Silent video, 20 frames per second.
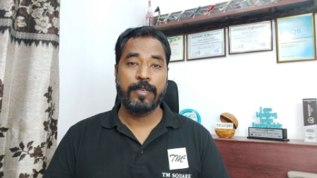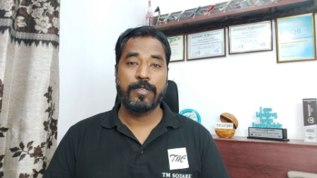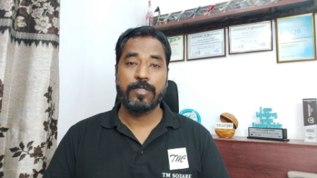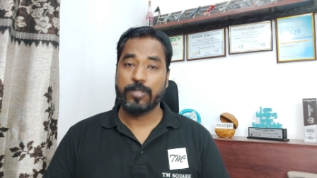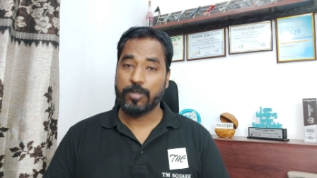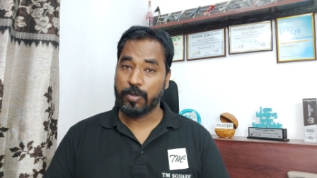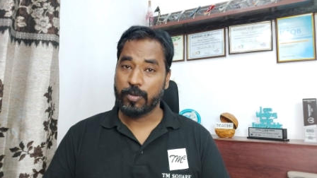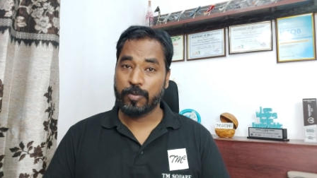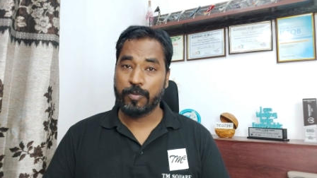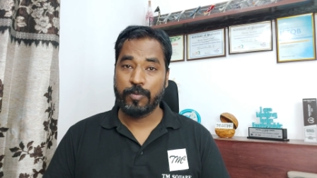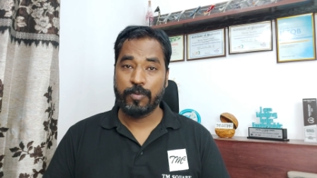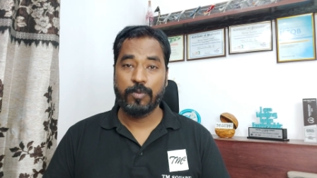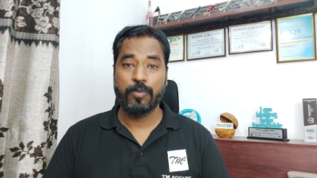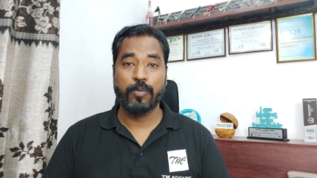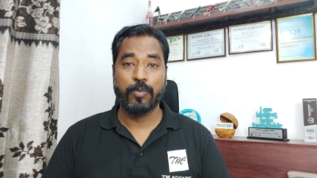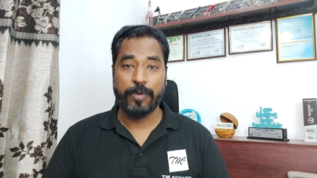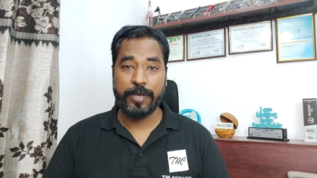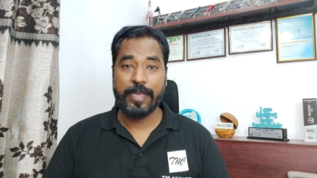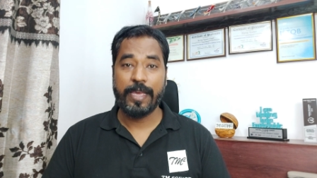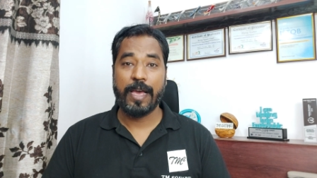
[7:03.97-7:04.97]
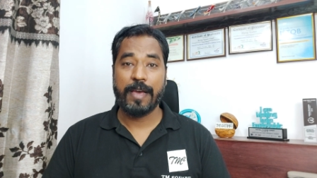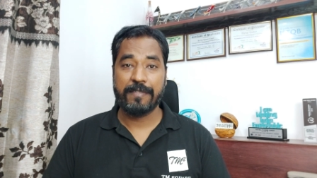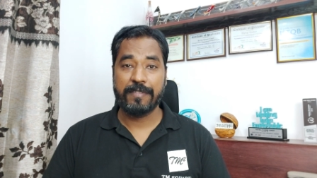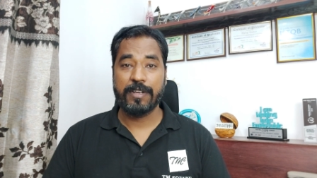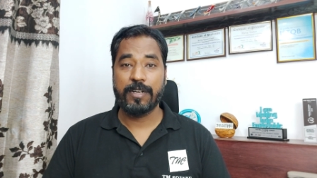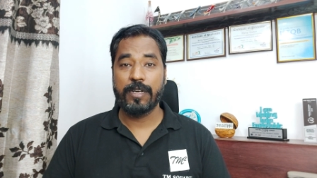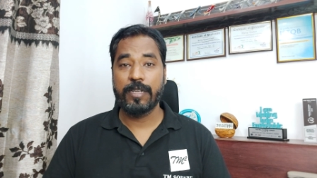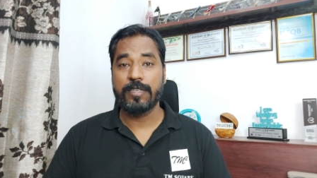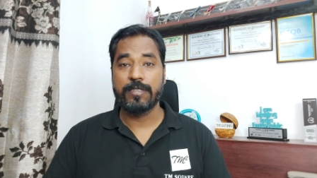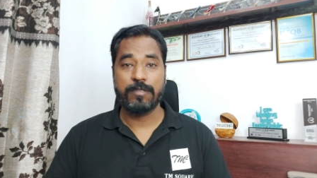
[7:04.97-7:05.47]
So we have
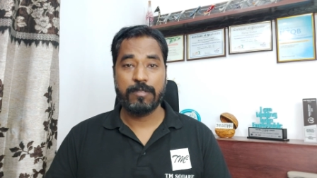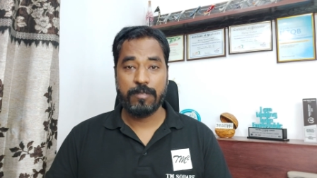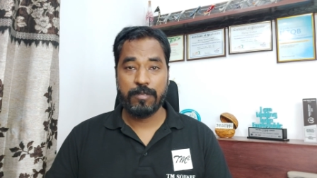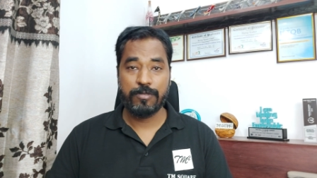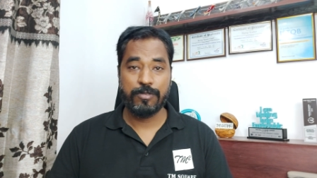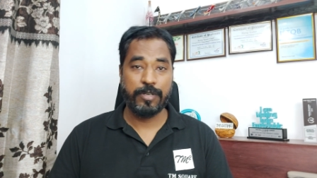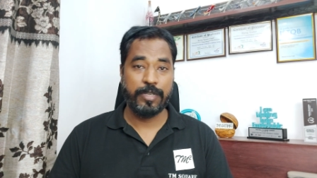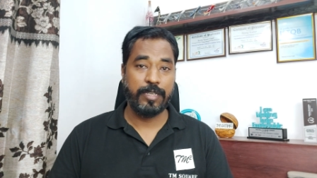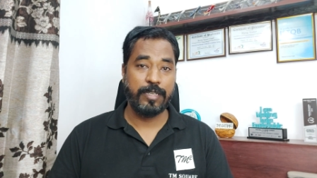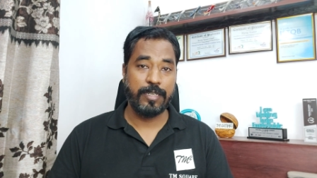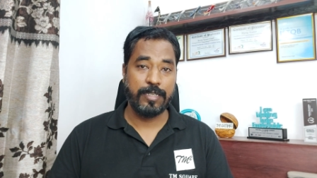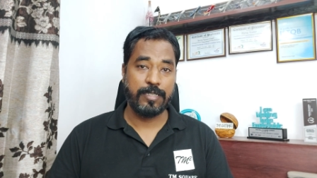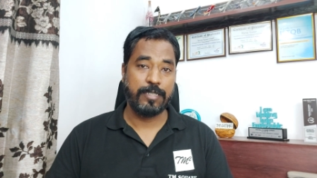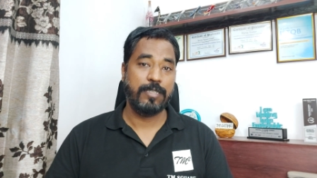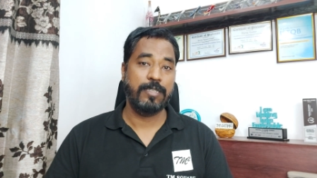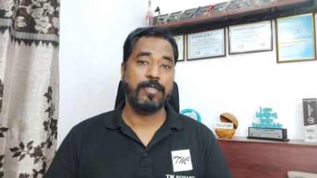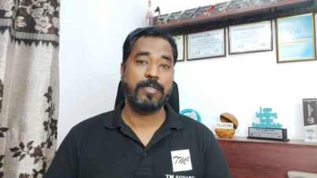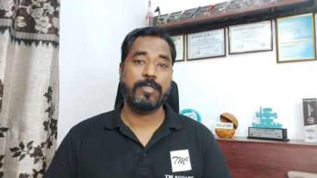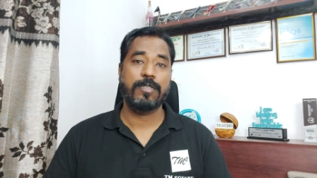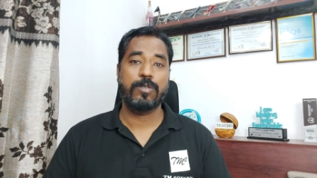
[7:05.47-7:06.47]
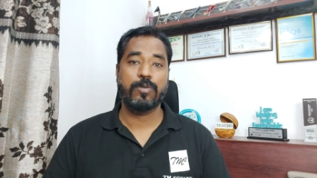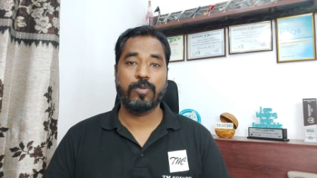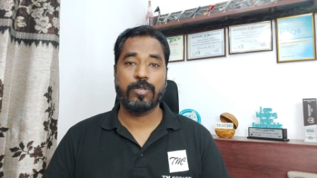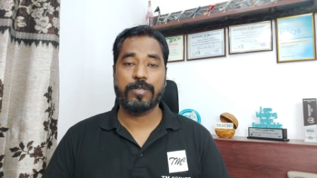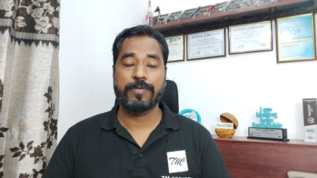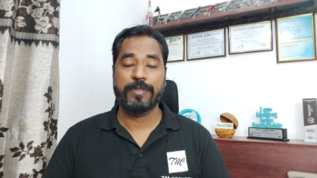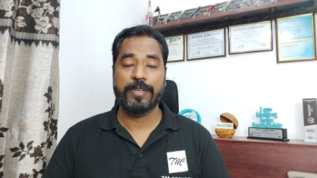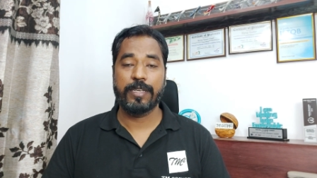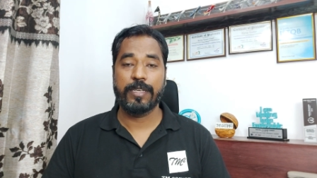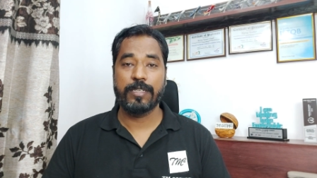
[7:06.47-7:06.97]
at least three test cases,
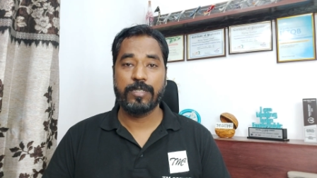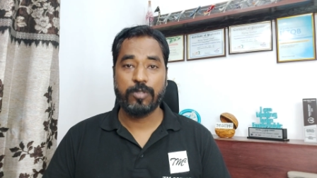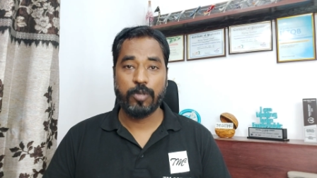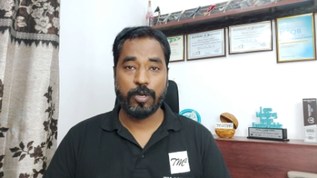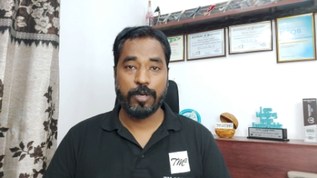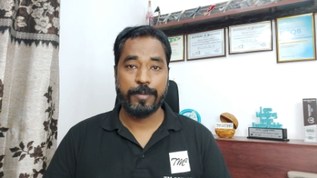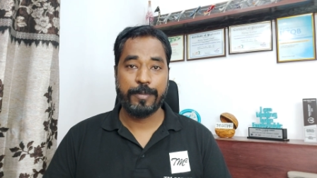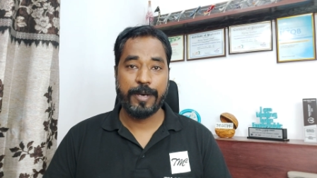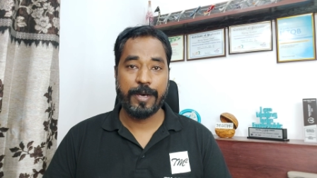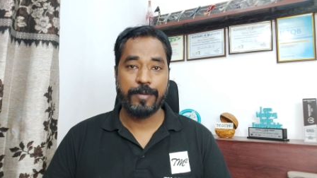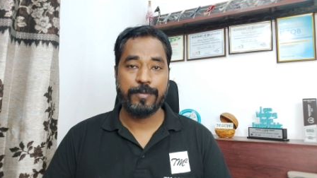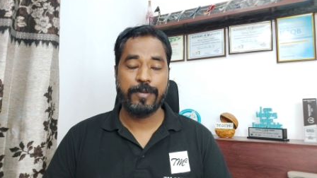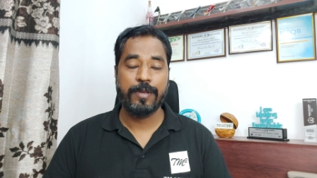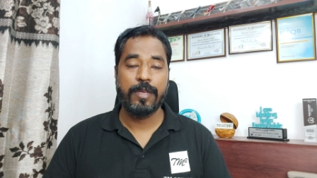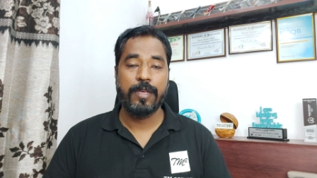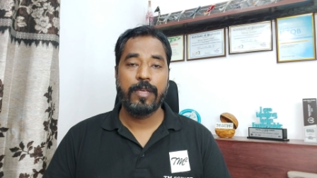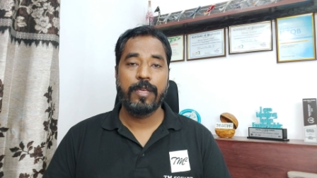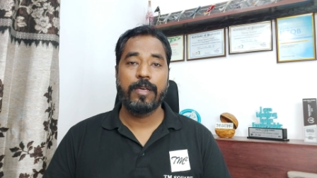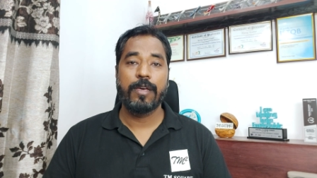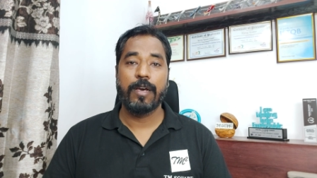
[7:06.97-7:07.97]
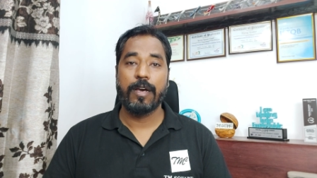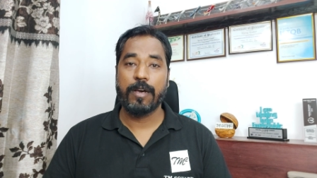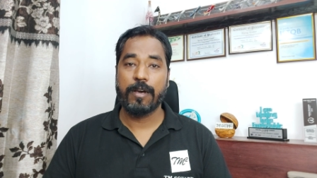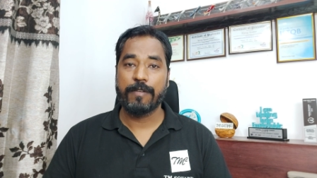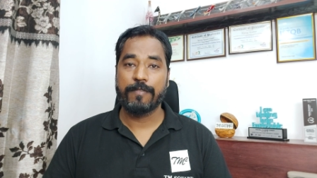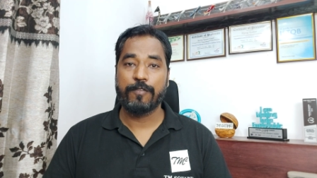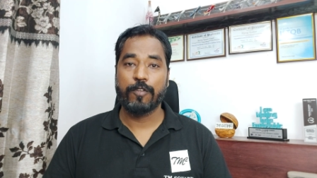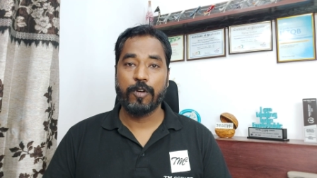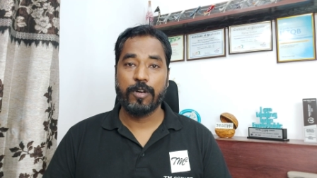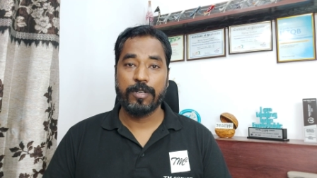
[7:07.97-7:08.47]
what we can talk about
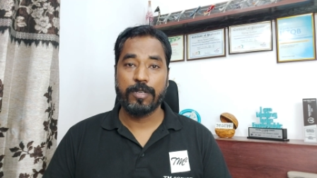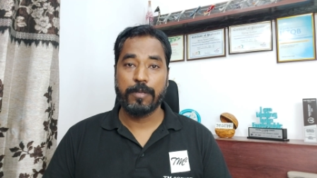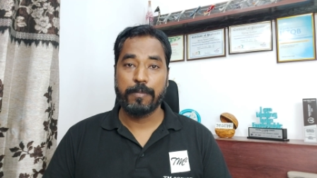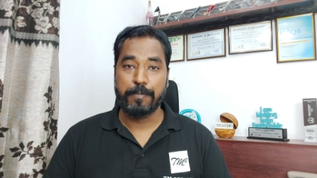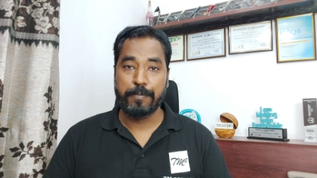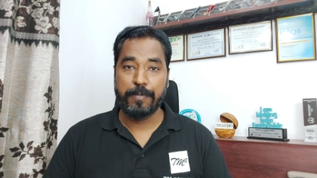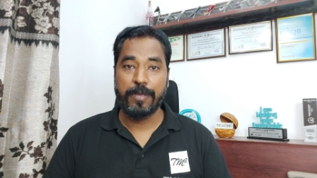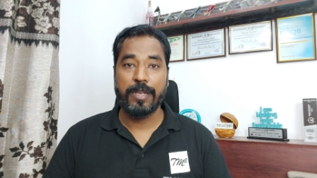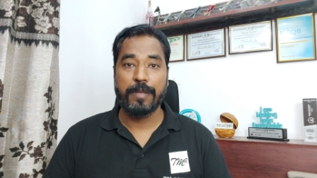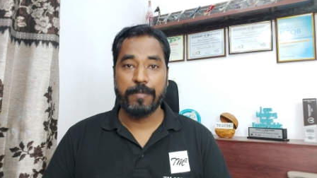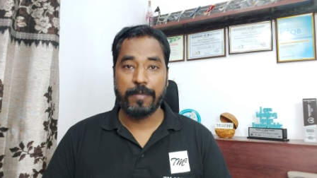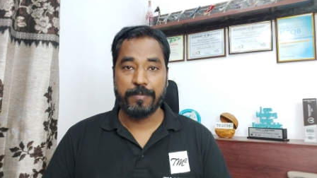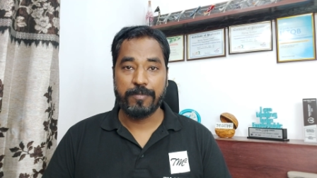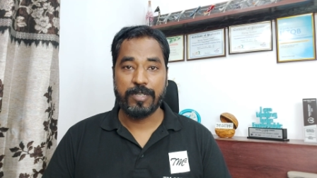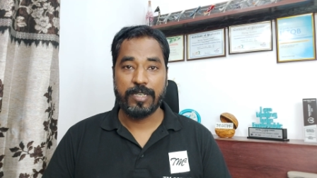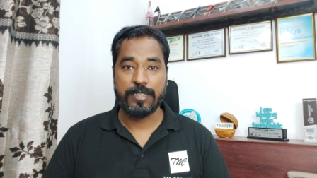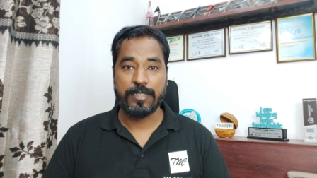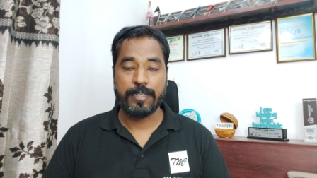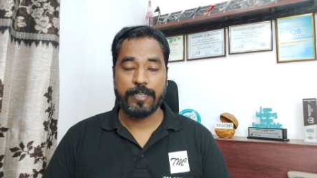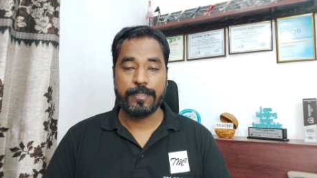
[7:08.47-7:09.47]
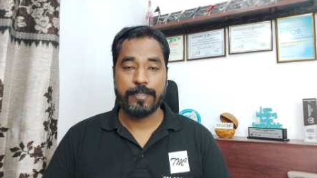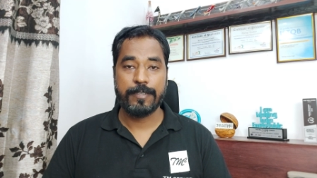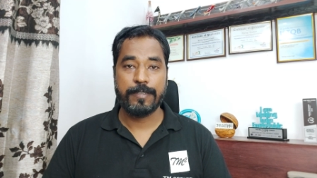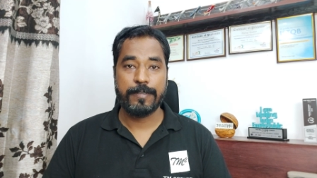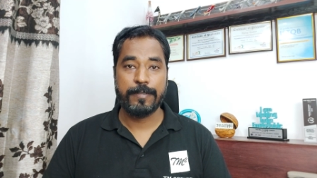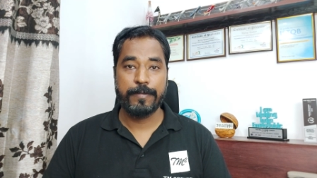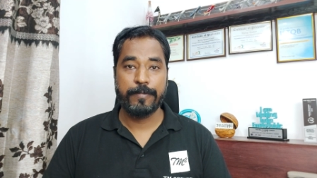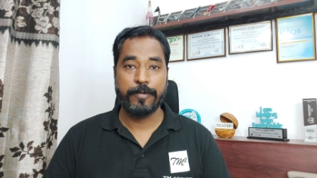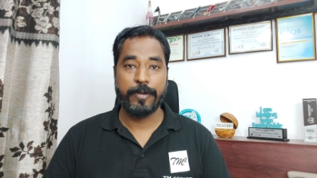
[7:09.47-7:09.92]
uh, for the minimum test cases,